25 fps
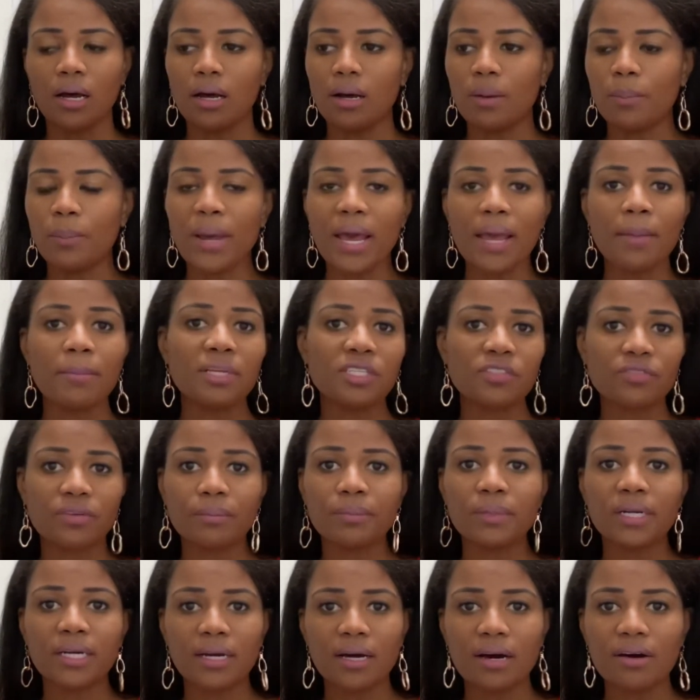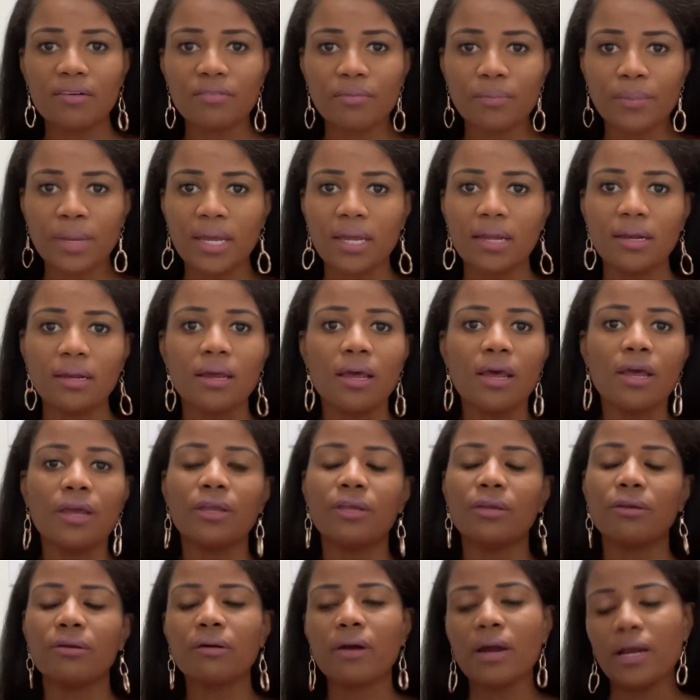payments from the government,
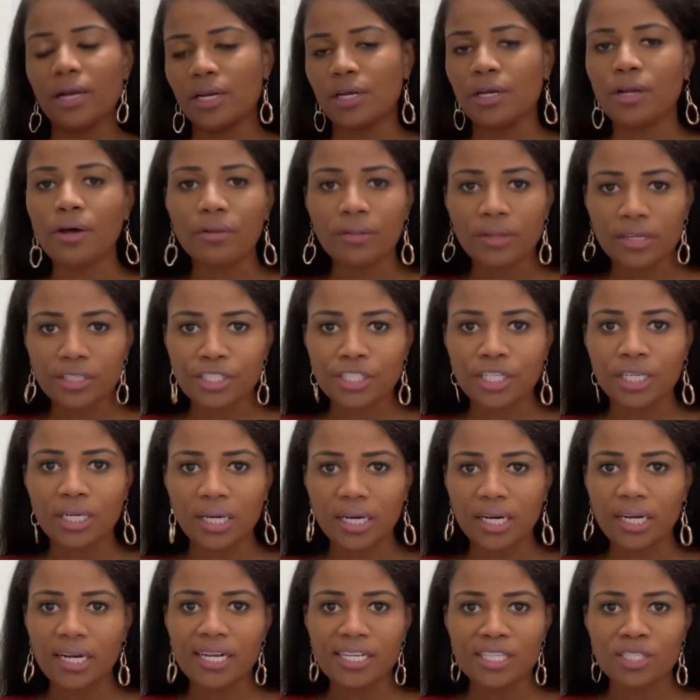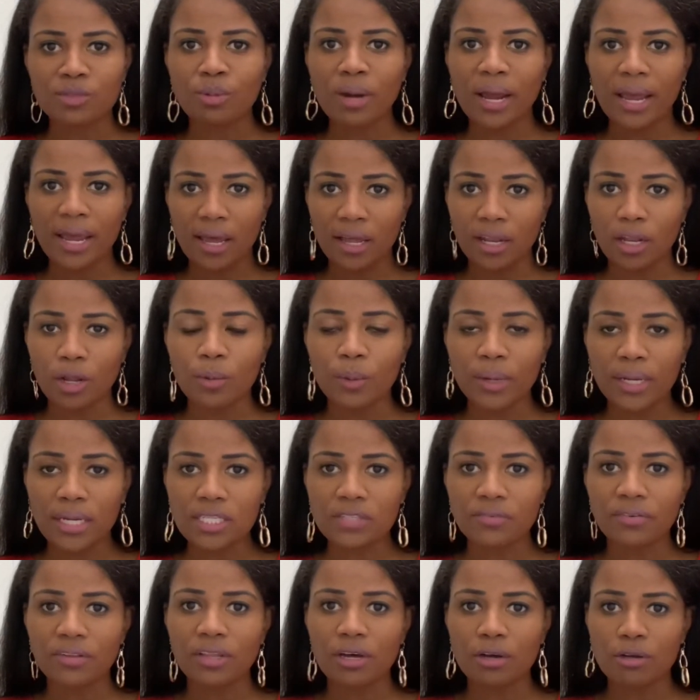you already know that you're going to need to write
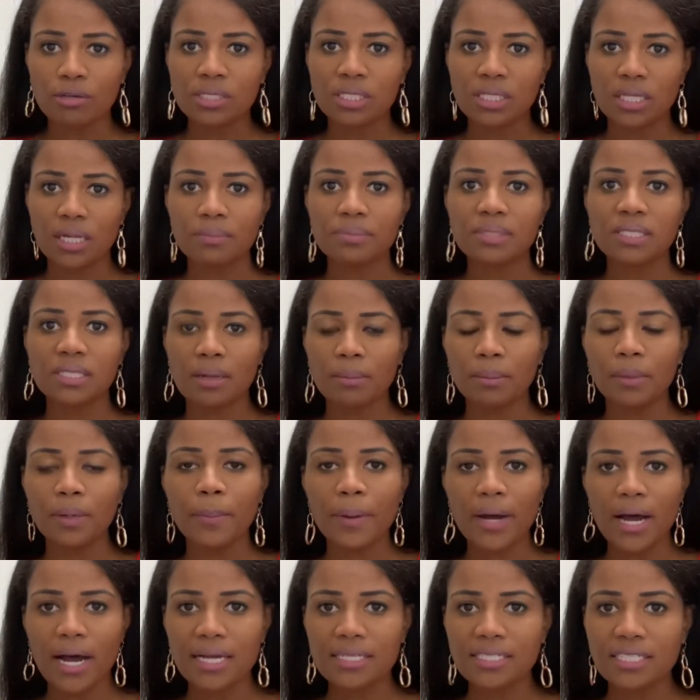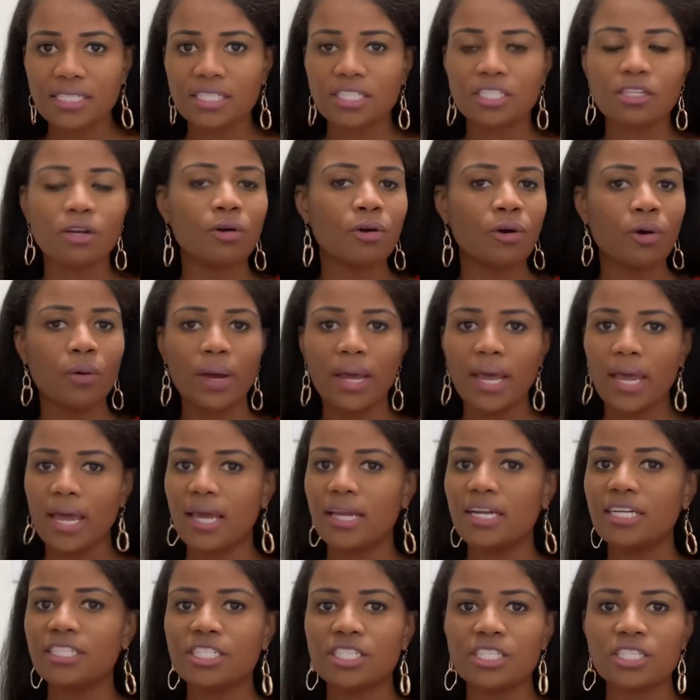LOEs for those lump sum deposits. So go
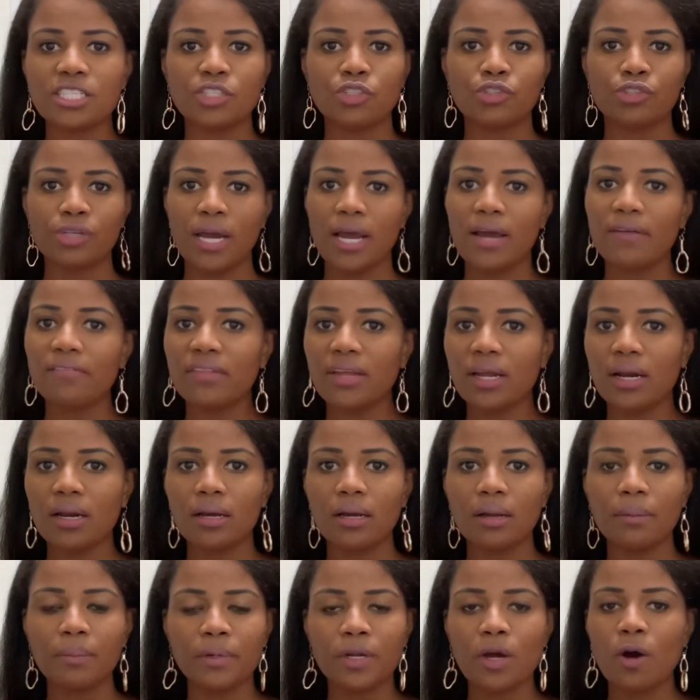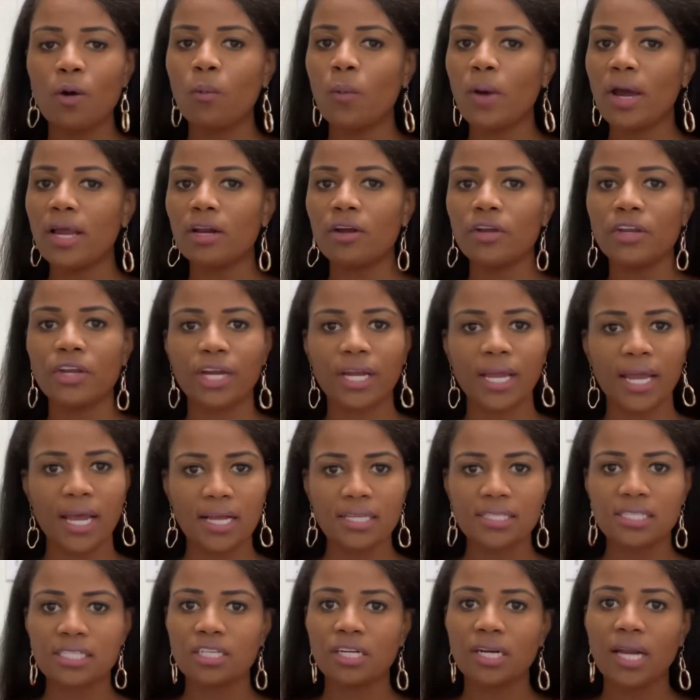ahead and just draft that up. Don't wait on your
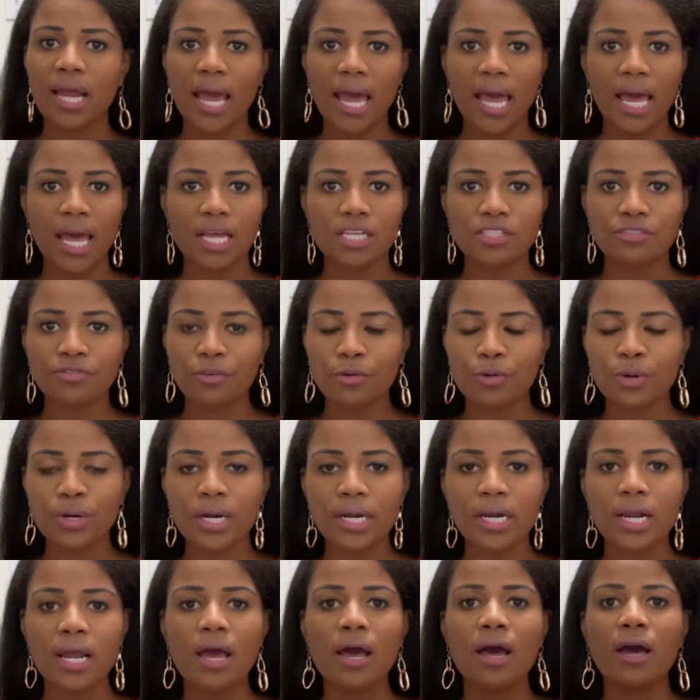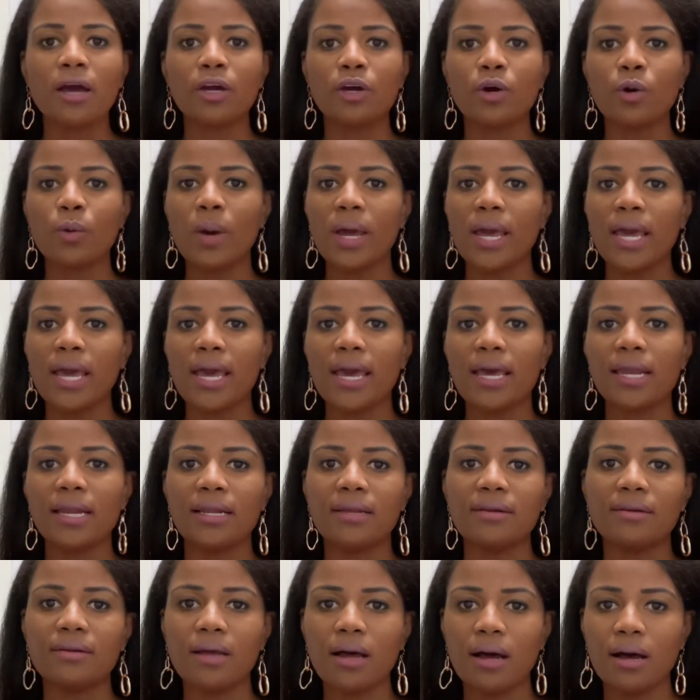counselor to ask for it. Go ahead
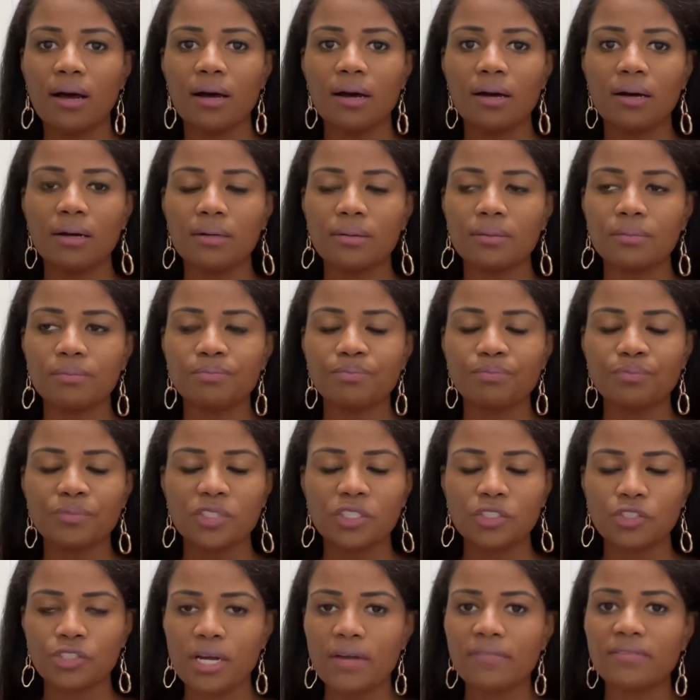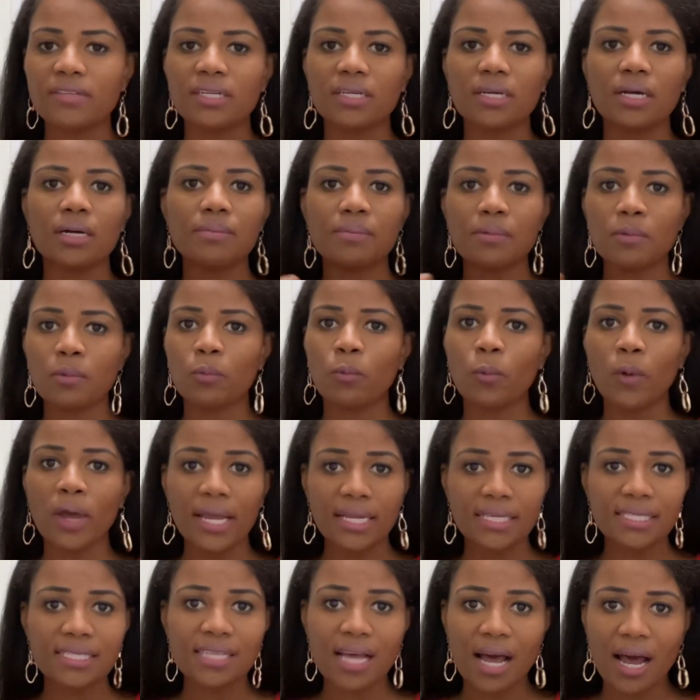and draft it up,
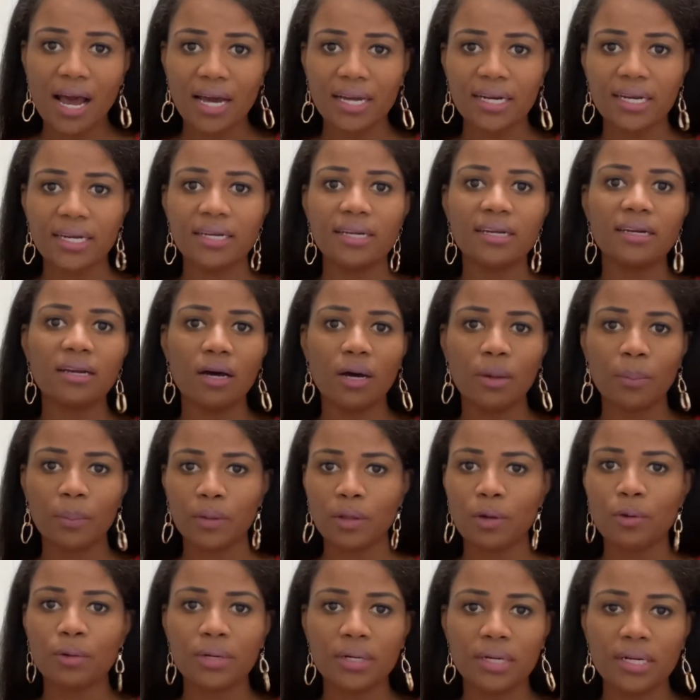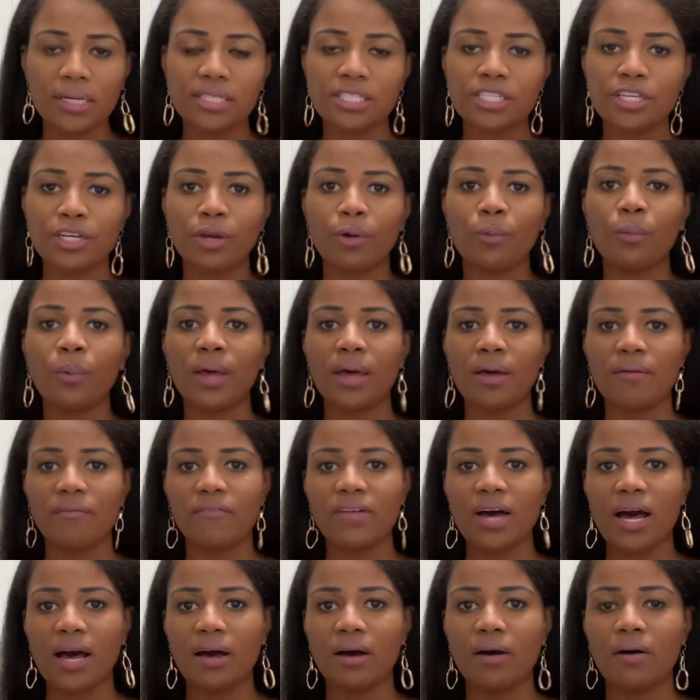wet sign it, and upload it into your web
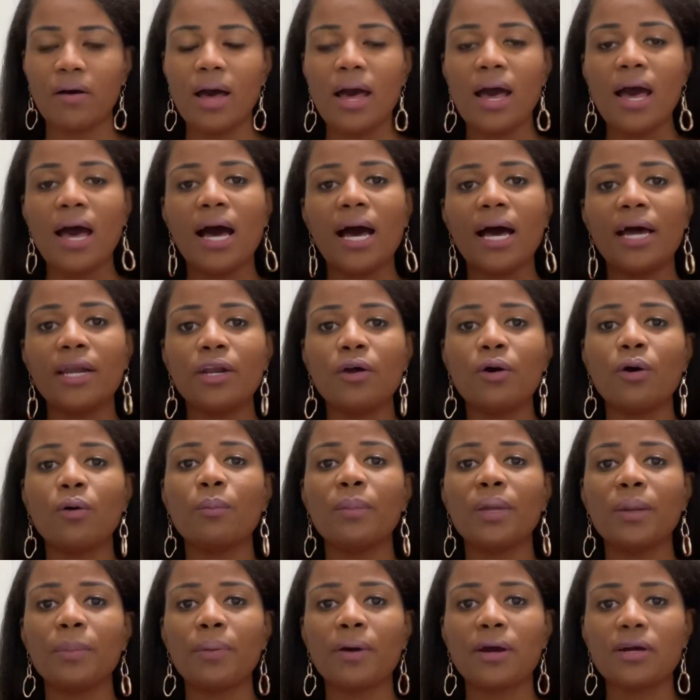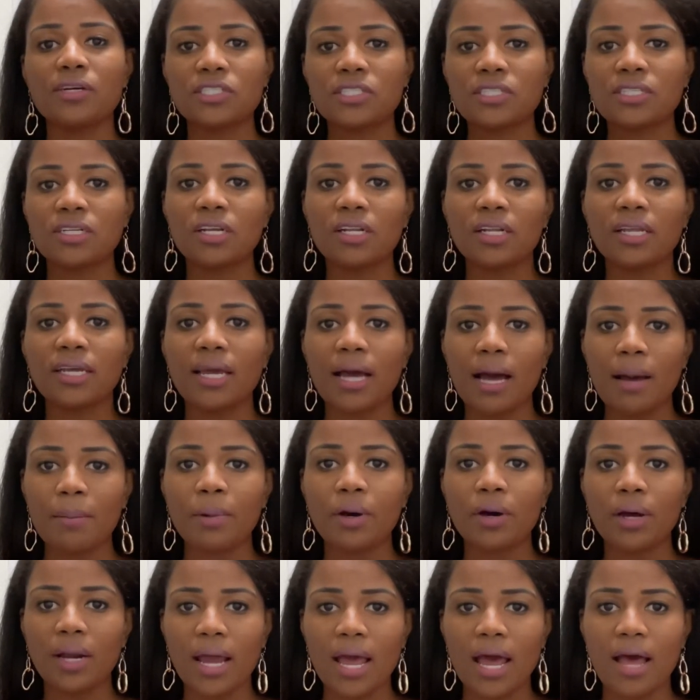file. I know me personally, I'm
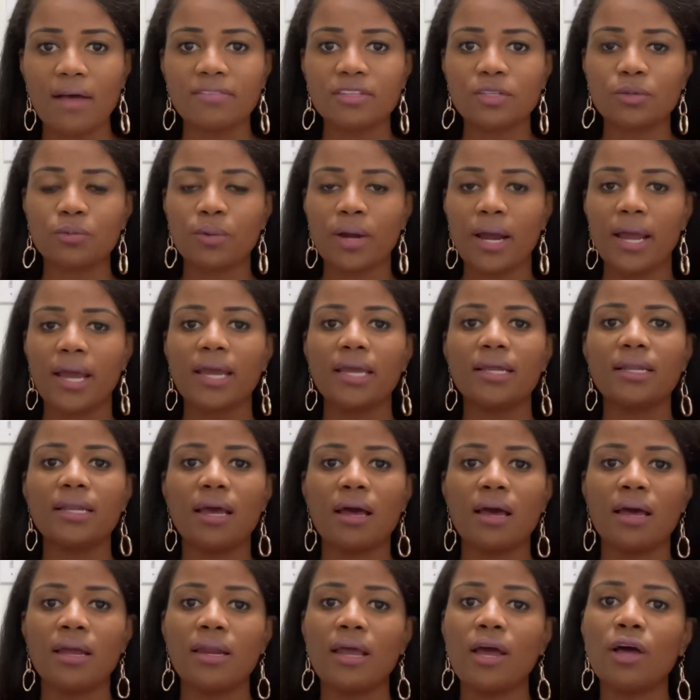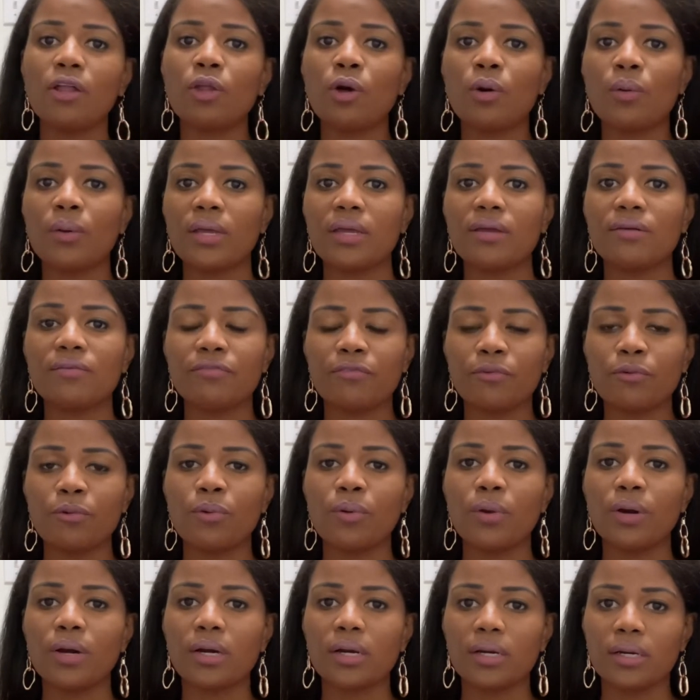going to have to write an LOE
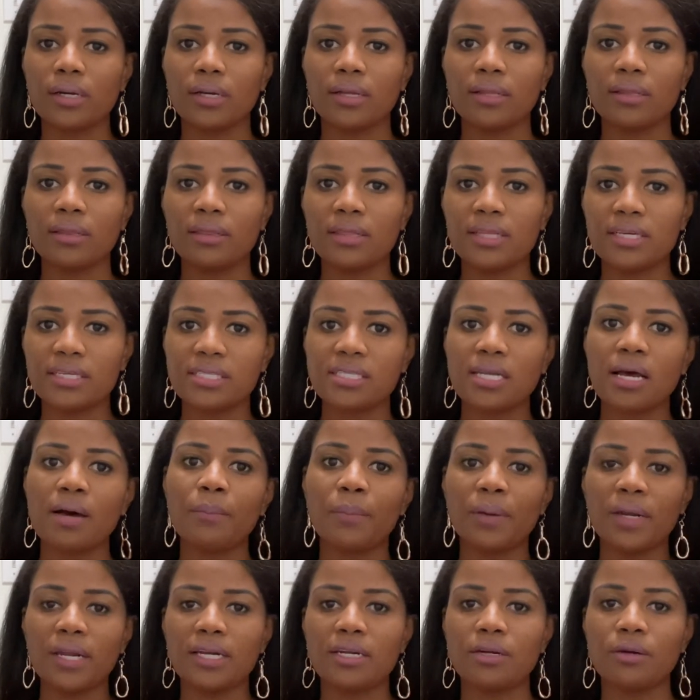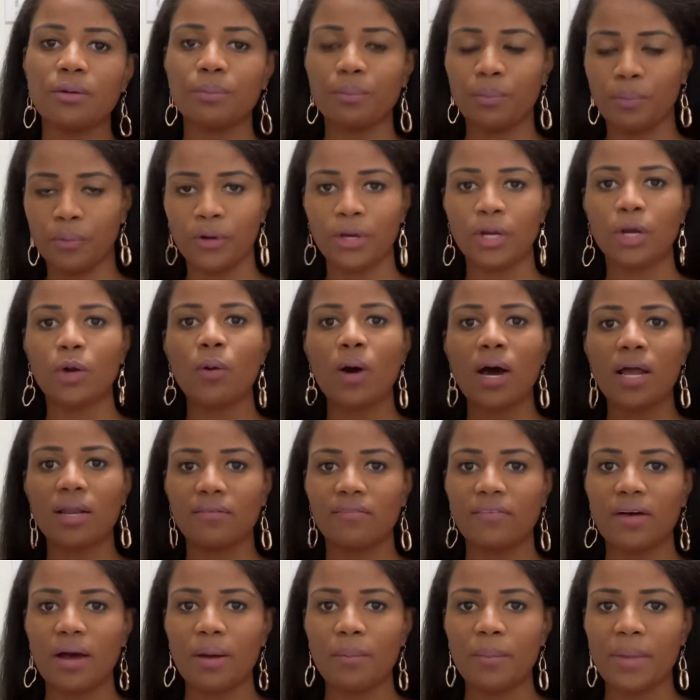for this company to
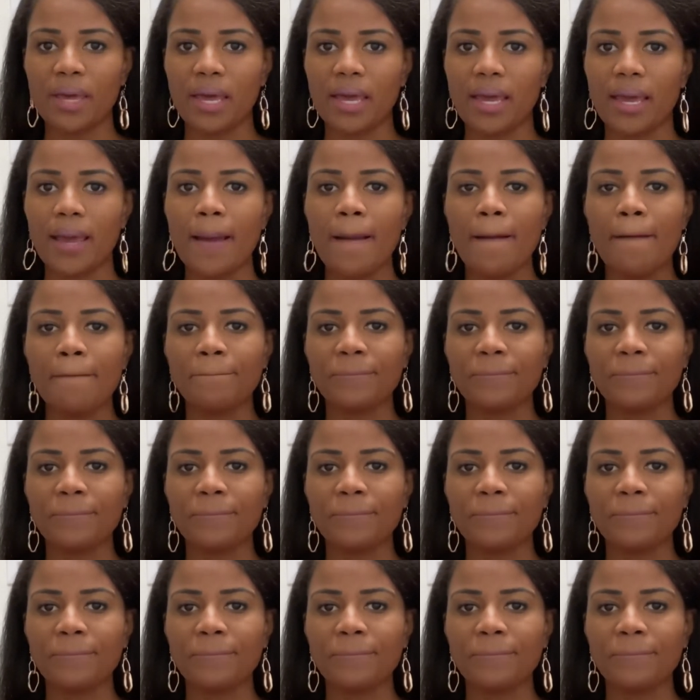pre-qualify me.